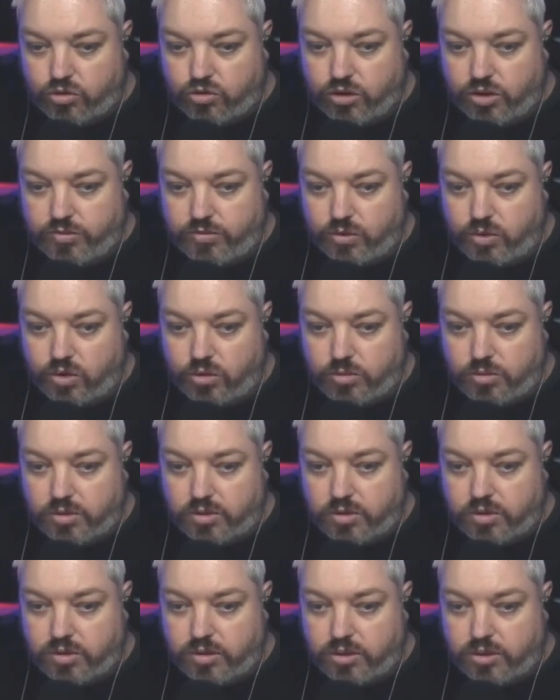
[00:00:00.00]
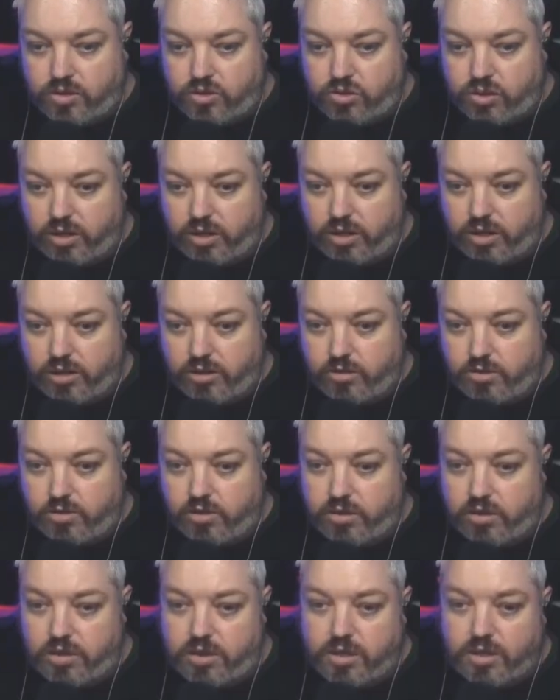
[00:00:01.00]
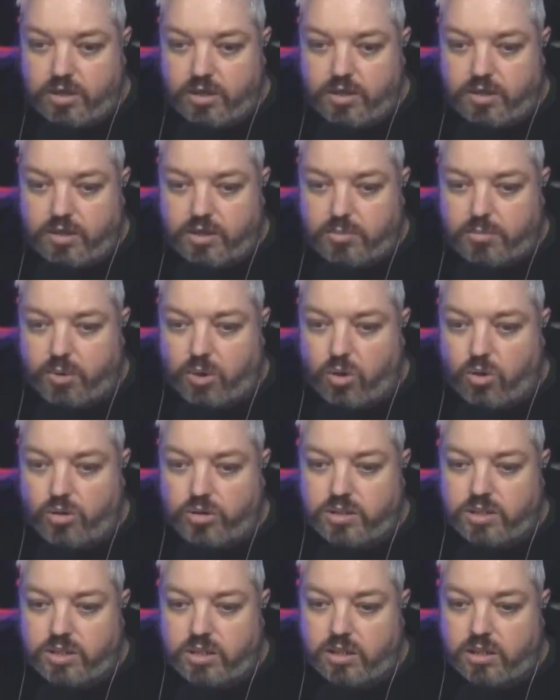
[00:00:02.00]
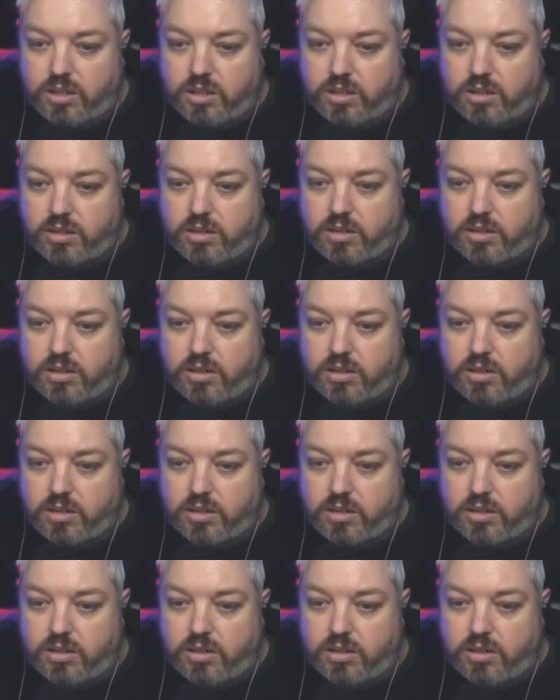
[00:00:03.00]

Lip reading: straight forward and straight out. There's a pause here.